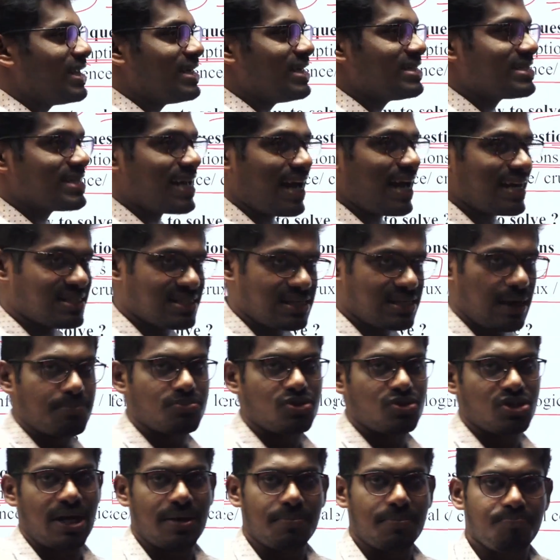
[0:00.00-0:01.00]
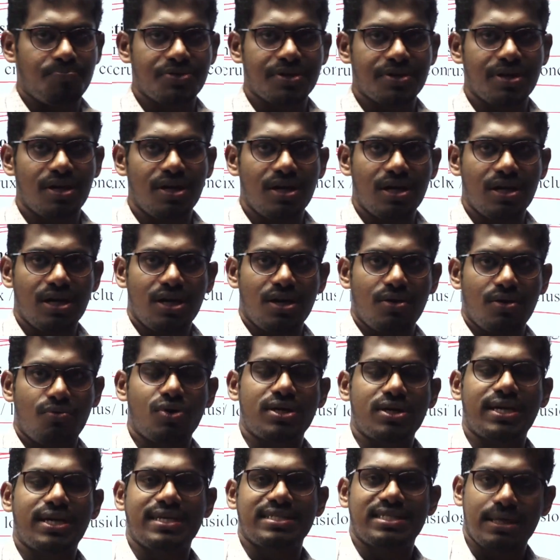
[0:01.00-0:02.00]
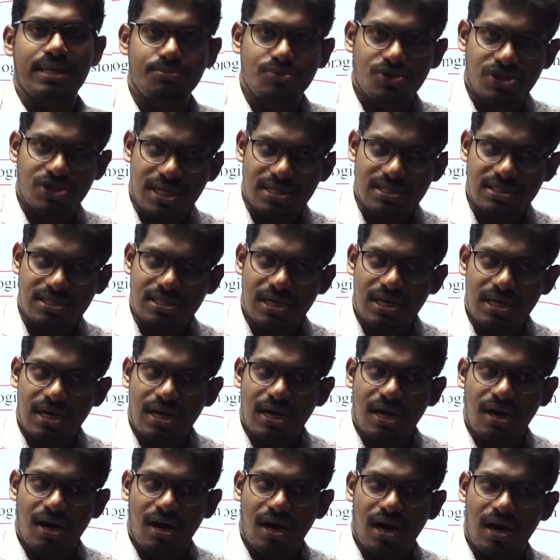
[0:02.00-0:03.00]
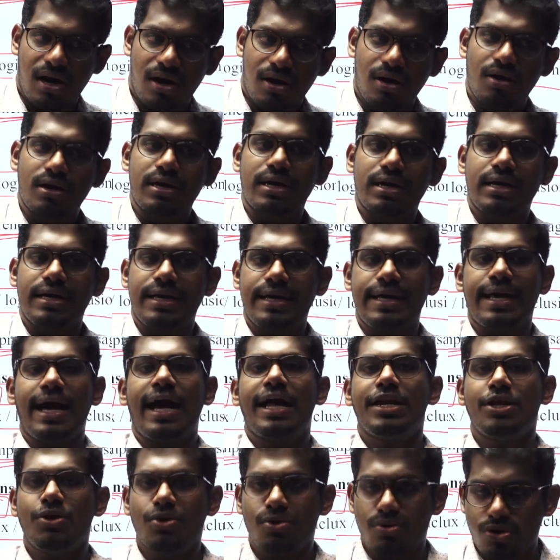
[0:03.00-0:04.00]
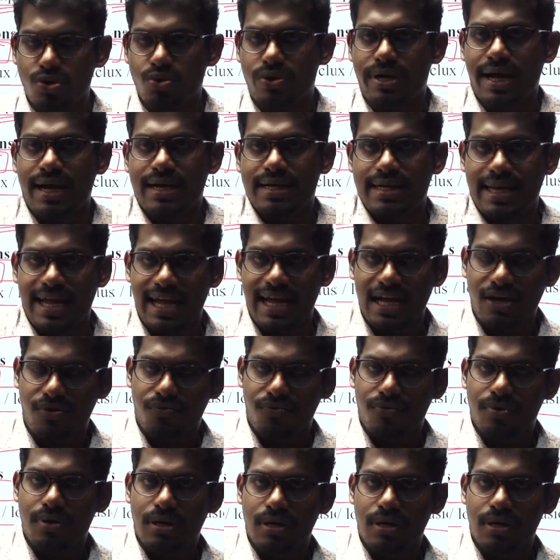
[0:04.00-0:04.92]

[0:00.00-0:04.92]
one is assumption. What assumptions you can take